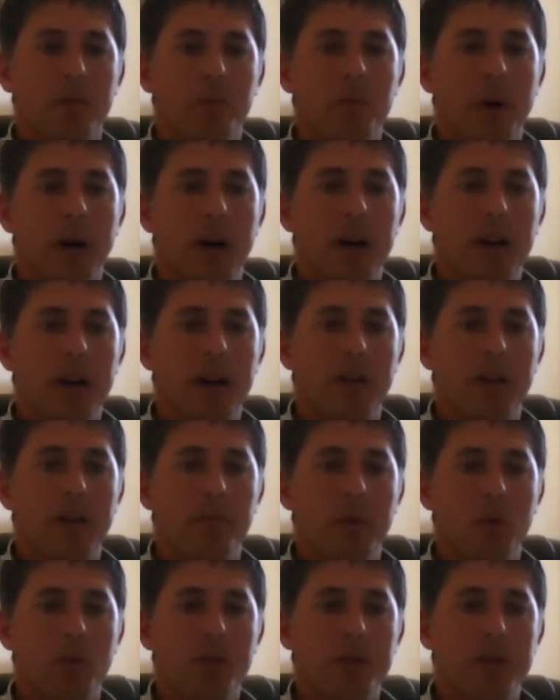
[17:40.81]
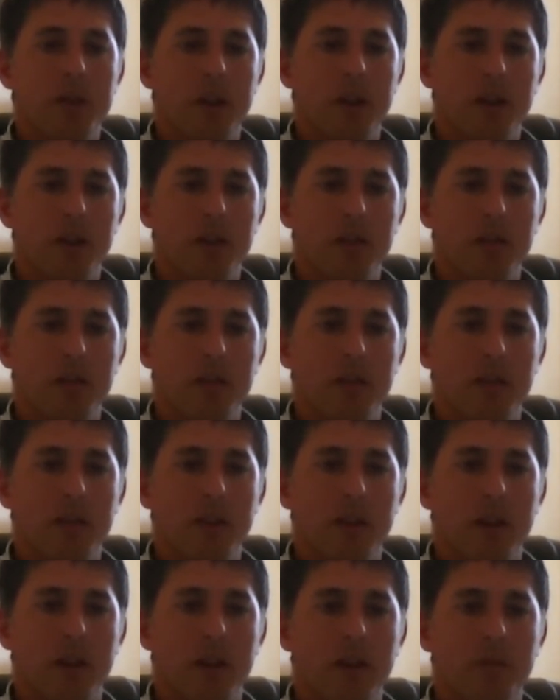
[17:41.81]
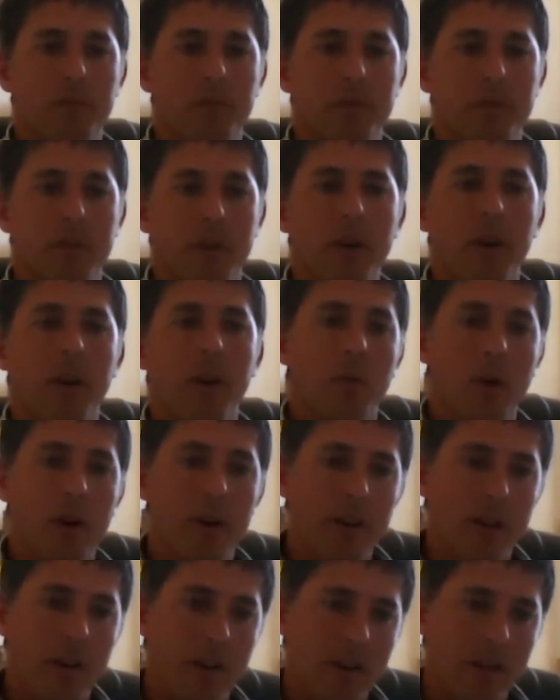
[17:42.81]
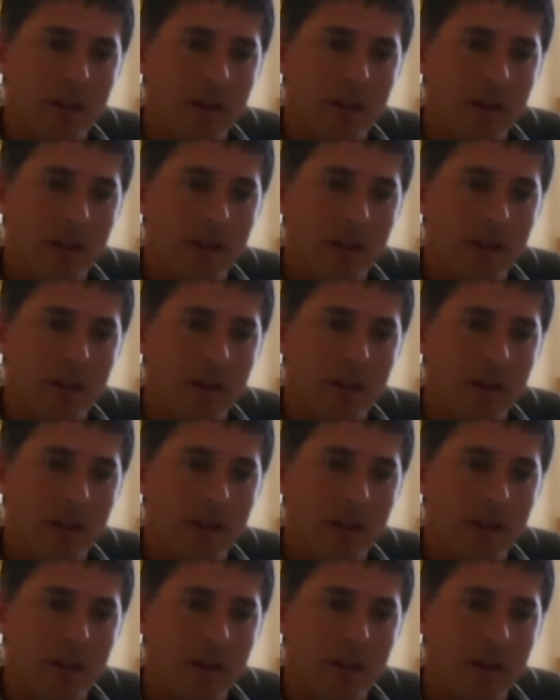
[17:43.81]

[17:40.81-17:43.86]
but also doing what